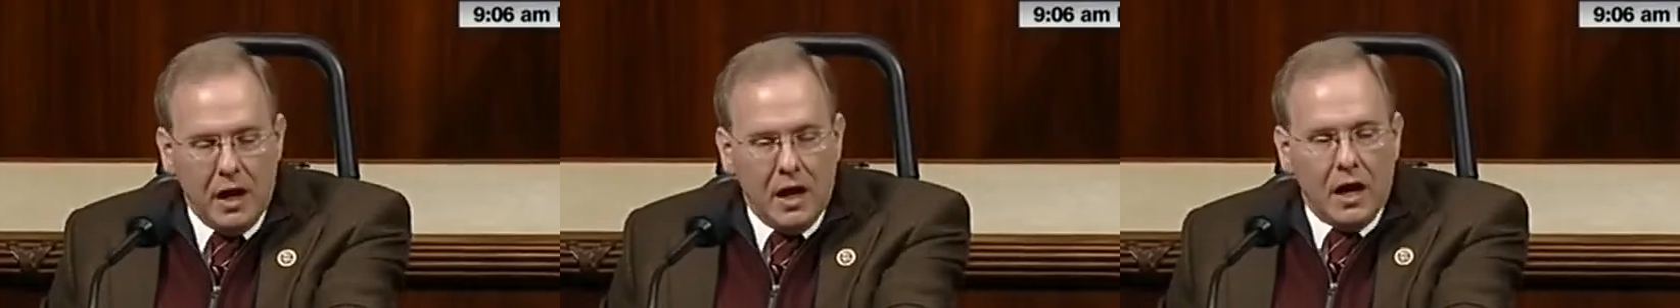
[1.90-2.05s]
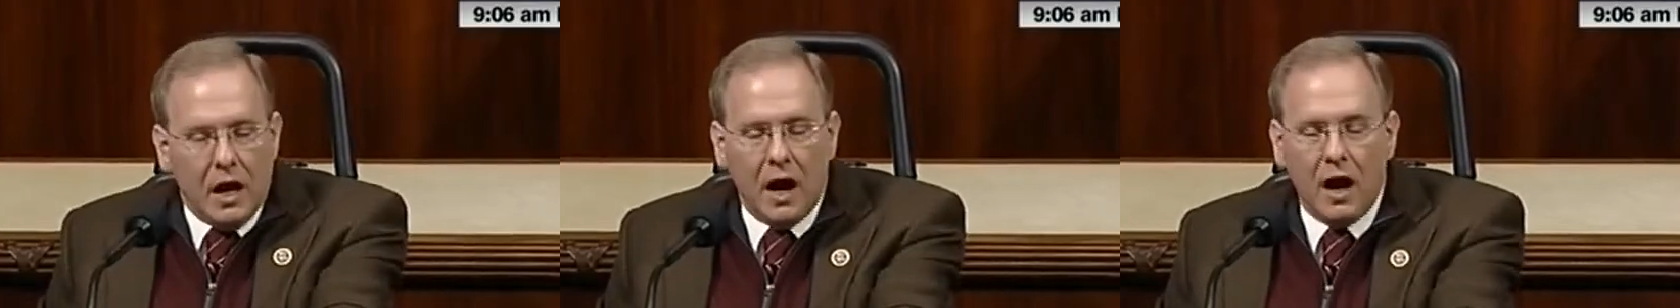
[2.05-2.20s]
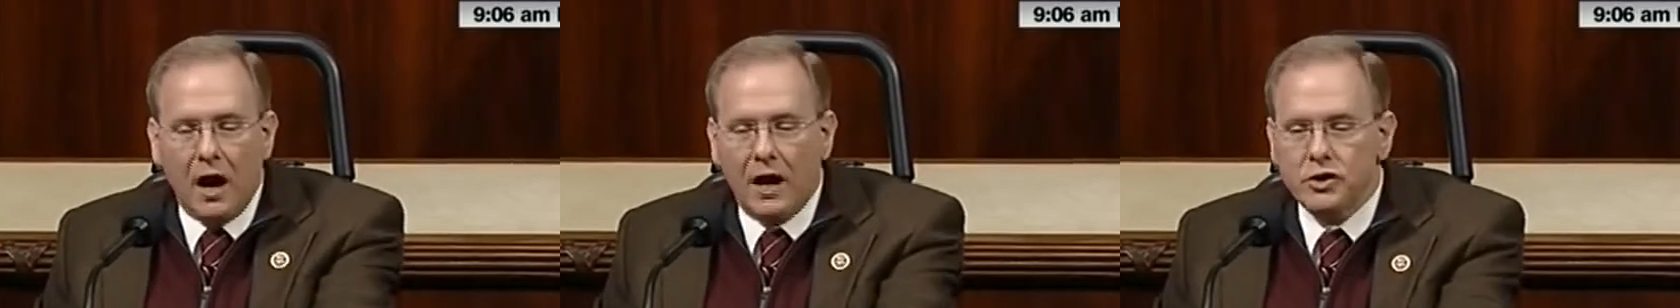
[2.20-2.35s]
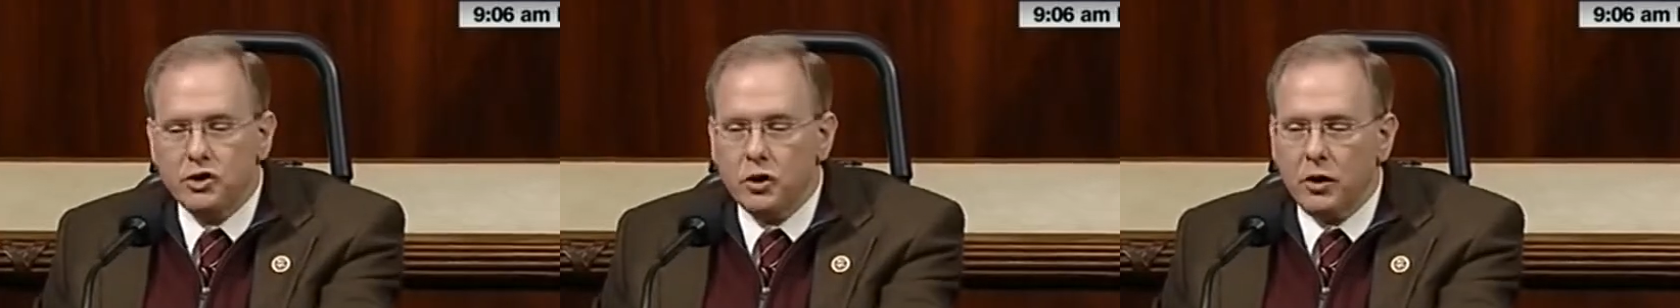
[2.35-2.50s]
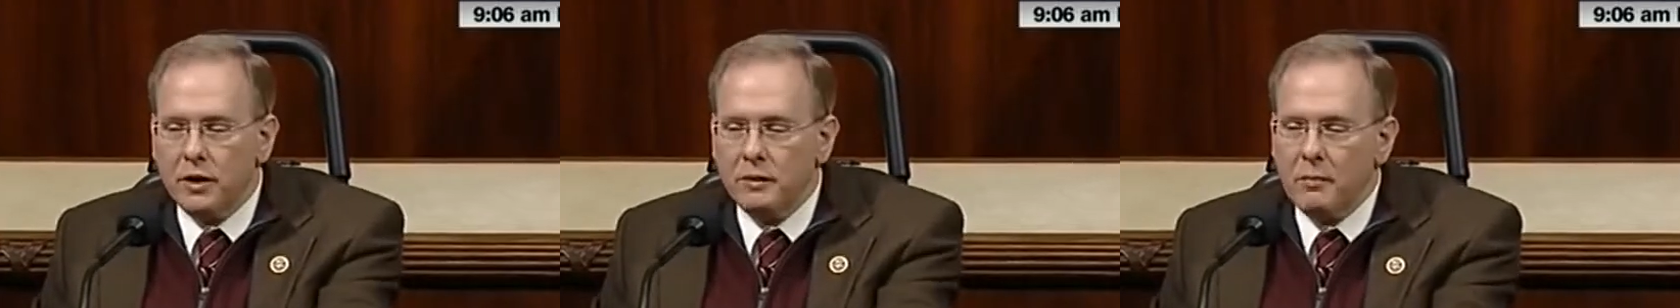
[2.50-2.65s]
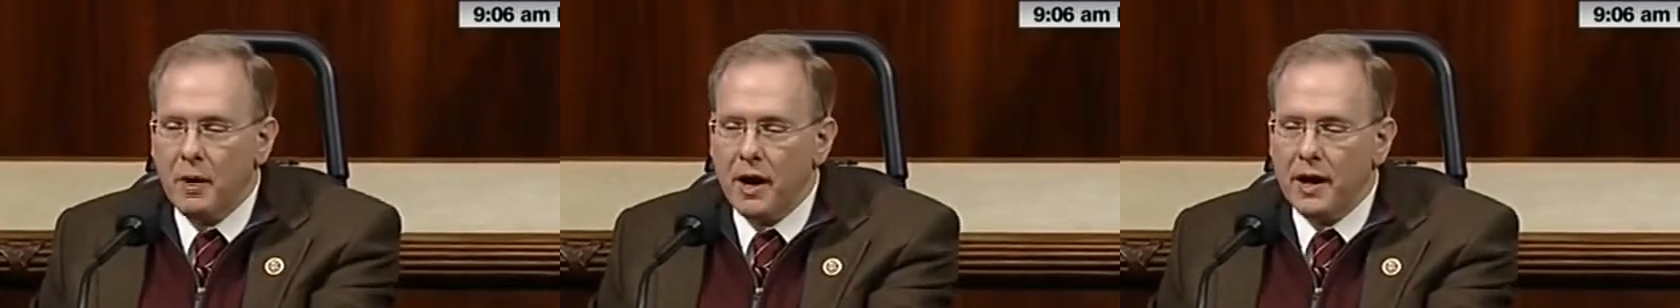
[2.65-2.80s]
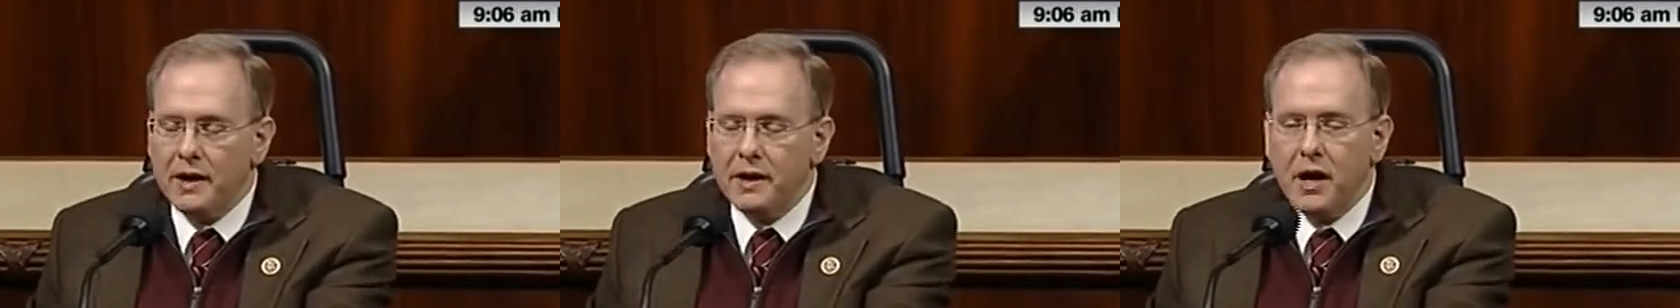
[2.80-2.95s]
Uh, I joined
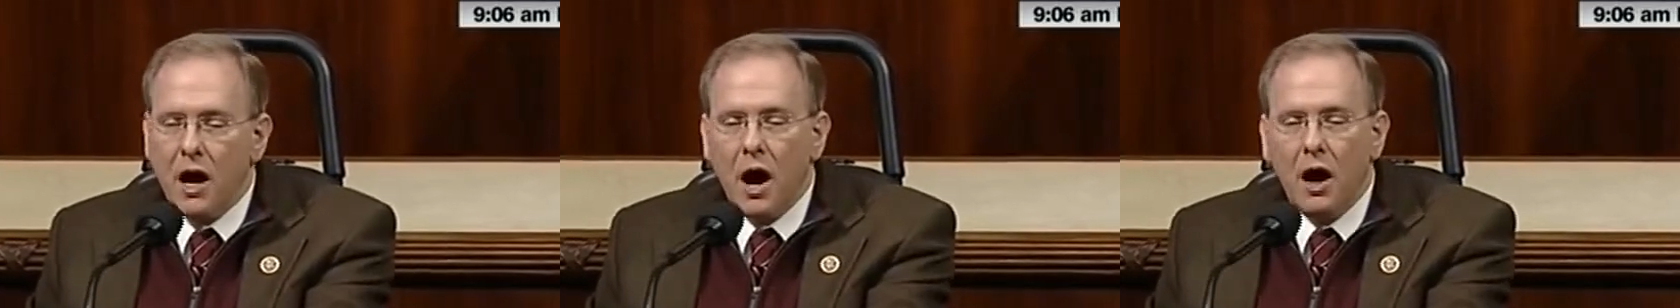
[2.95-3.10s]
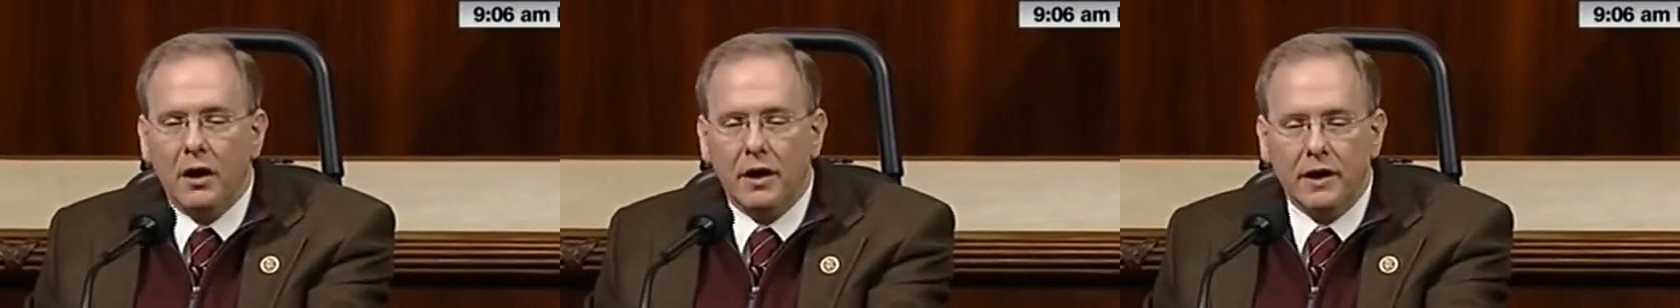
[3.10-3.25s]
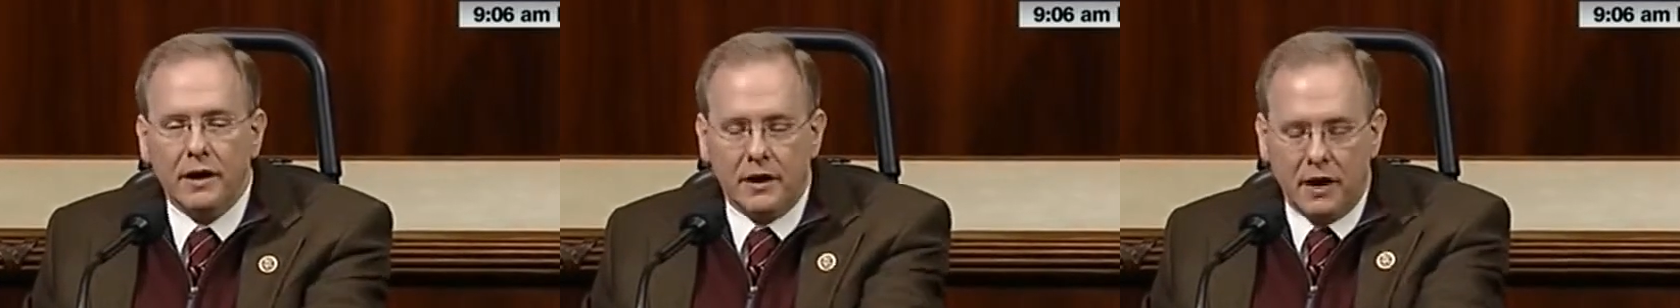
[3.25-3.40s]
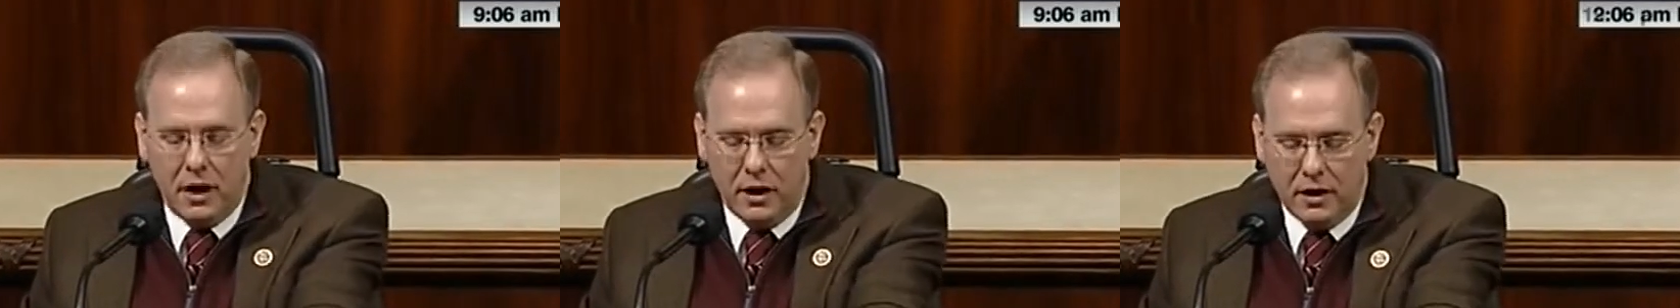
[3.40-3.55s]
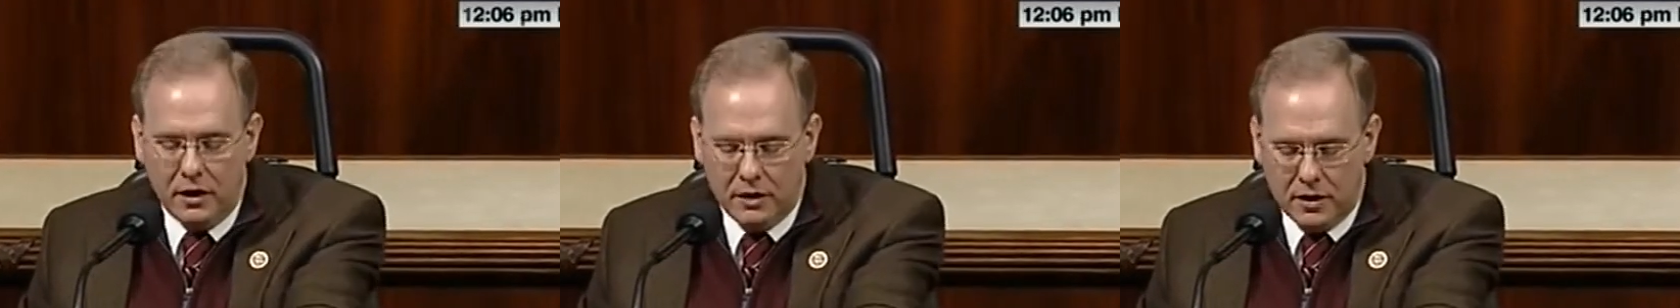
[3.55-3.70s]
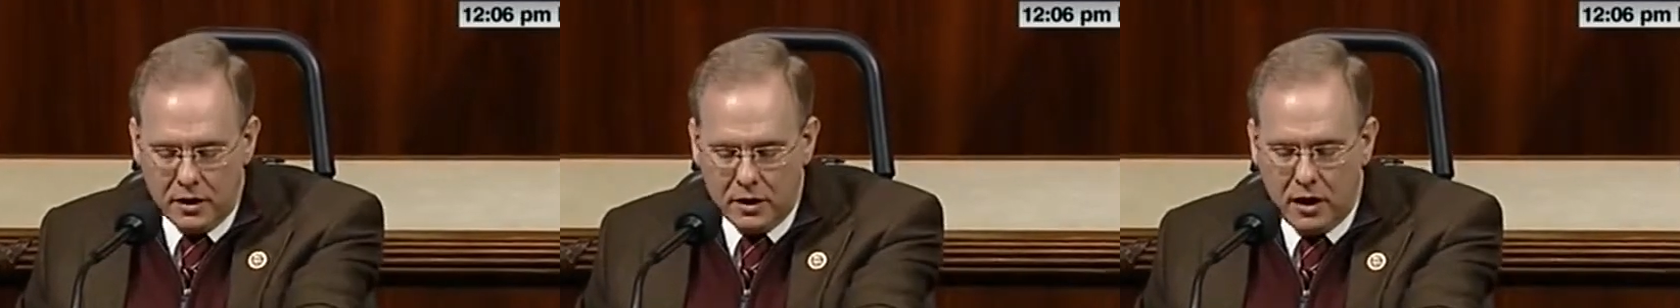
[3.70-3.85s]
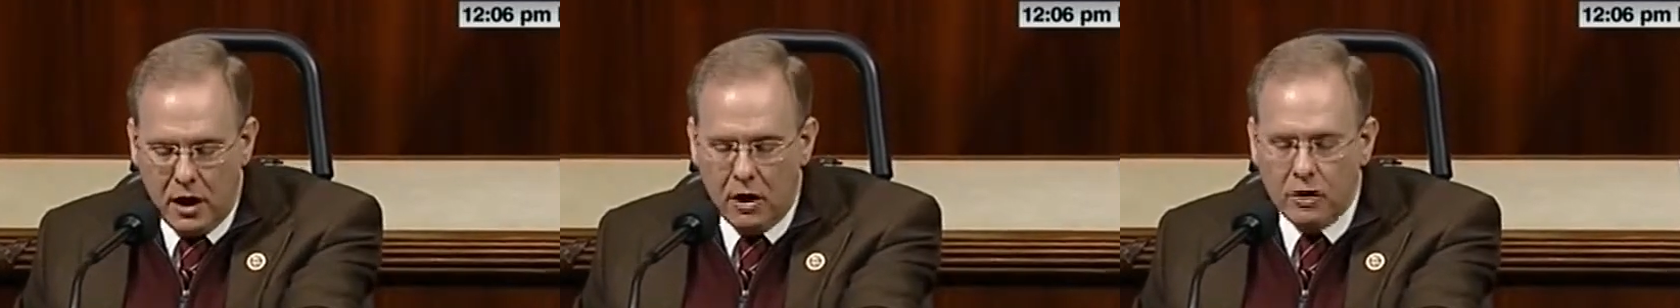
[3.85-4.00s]
my colleague, uh,
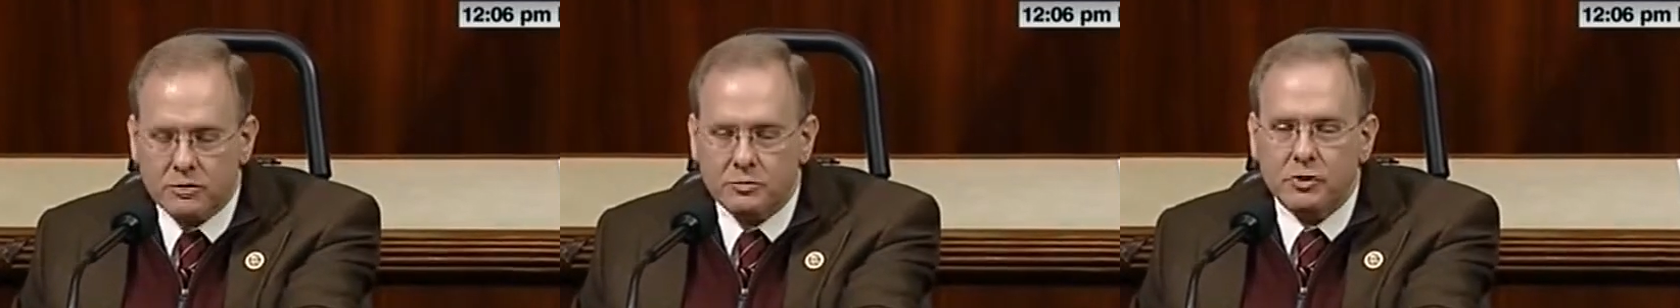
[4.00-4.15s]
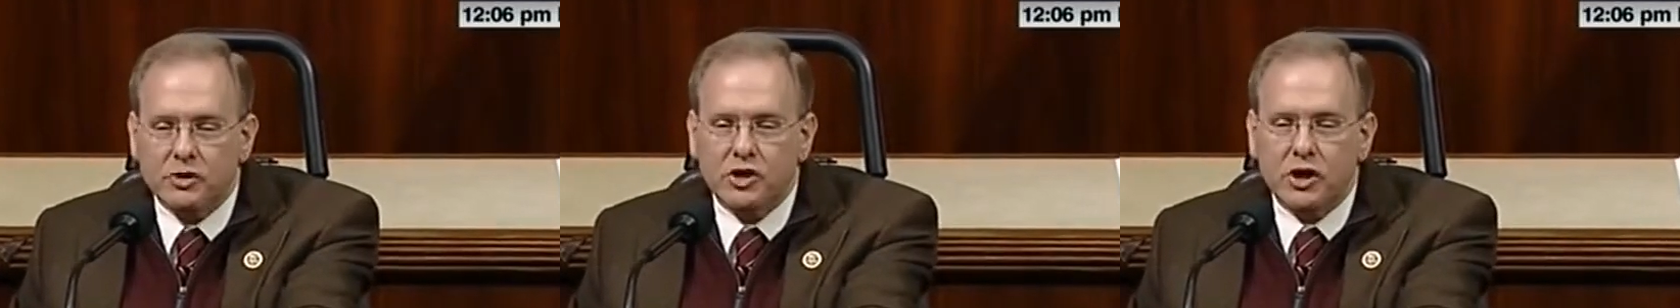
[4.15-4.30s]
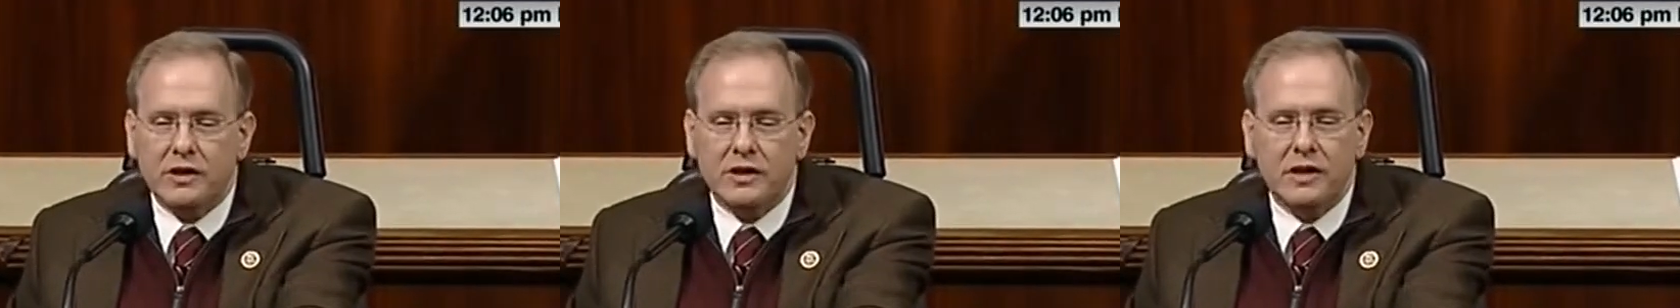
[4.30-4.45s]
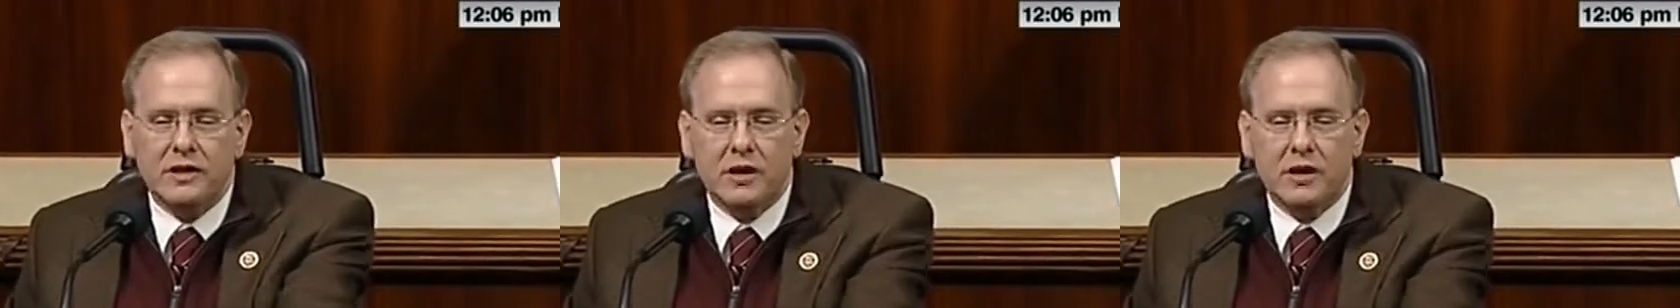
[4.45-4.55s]
Congressman G.T.